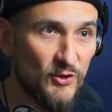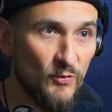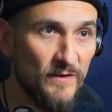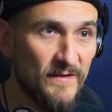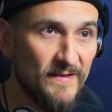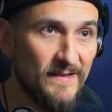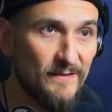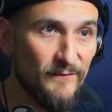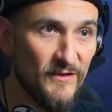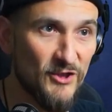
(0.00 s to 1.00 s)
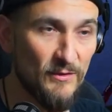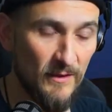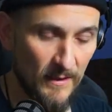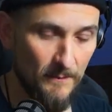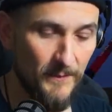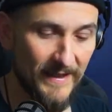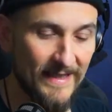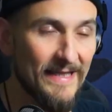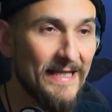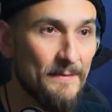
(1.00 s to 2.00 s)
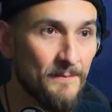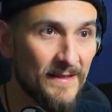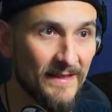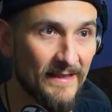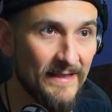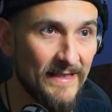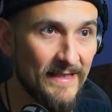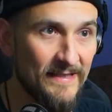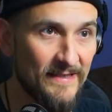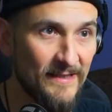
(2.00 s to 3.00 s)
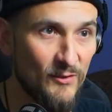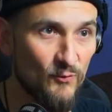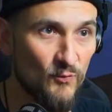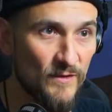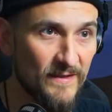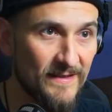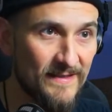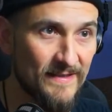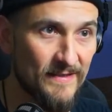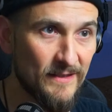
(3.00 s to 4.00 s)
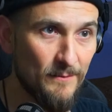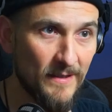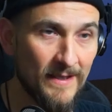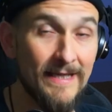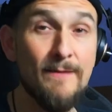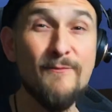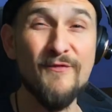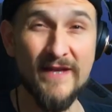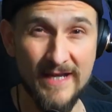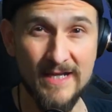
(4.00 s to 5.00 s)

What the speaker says: Right now, I'm using higher-end gear again, so maybe not doable for everyone.